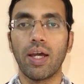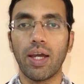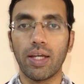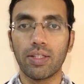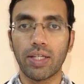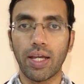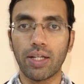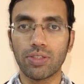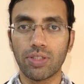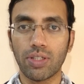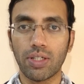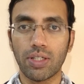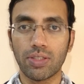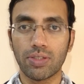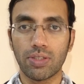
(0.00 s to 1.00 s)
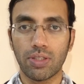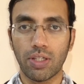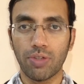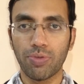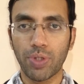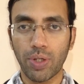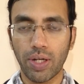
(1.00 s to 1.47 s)
And the answer is
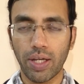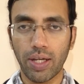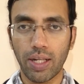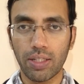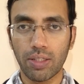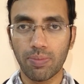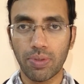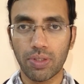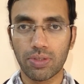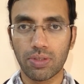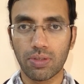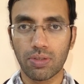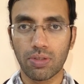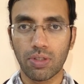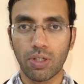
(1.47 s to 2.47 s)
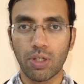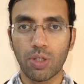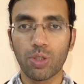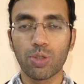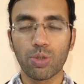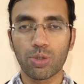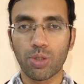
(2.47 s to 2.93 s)
if you are a healthy person,
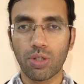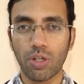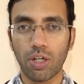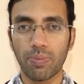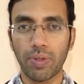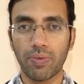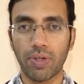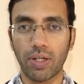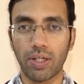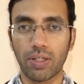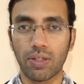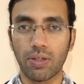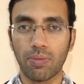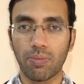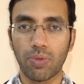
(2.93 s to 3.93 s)
you should not be worried.